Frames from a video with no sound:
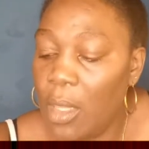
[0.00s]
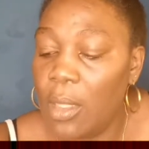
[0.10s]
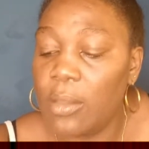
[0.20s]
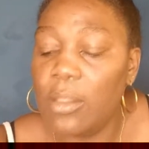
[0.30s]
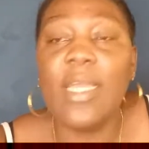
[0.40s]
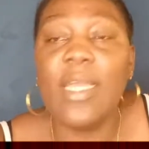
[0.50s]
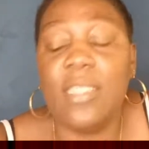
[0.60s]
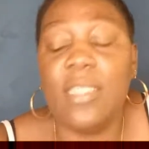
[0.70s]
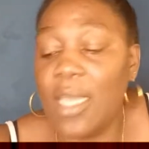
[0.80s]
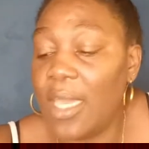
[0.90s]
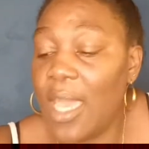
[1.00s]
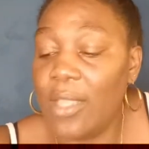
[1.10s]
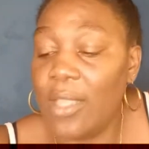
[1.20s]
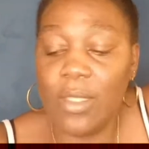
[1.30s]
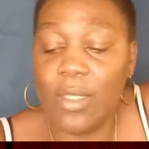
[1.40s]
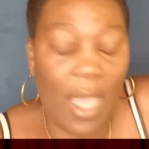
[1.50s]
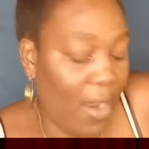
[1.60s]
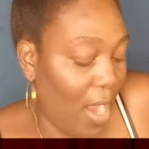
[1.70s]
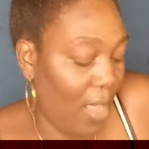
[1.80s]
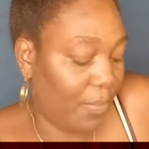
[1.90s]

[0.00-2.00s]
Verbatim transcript: the next thing you can do, Tara,